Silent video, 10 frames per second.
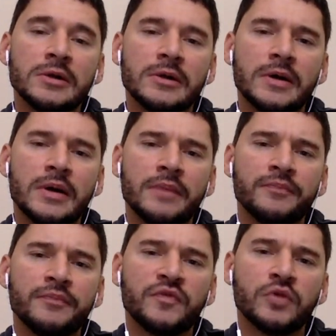
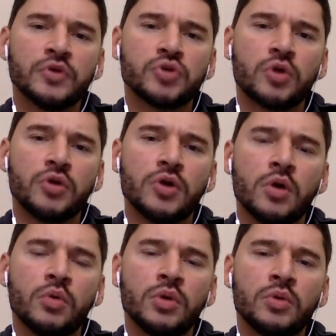for those who don't
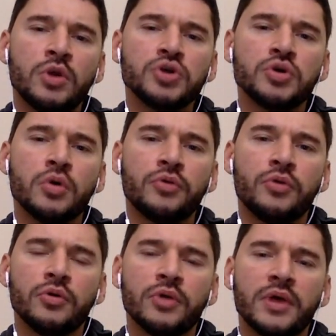know, what did you go
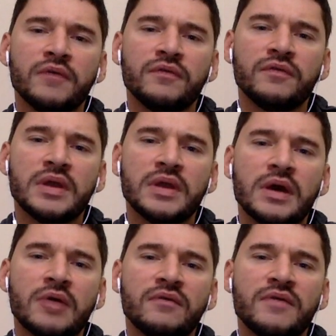through in your life and
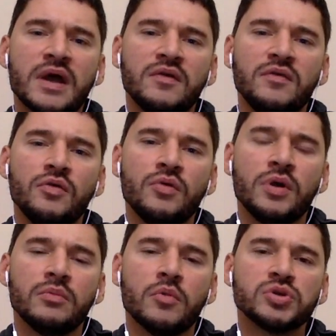how it affected you?
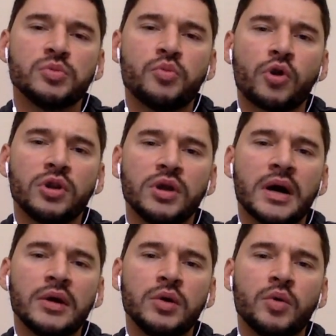And most importantly,
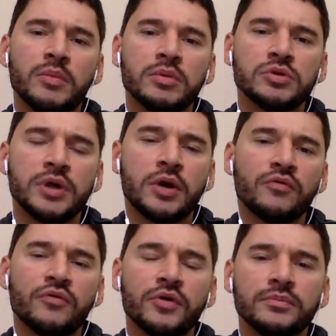how you were able to get
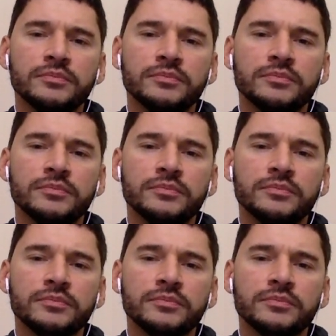over it?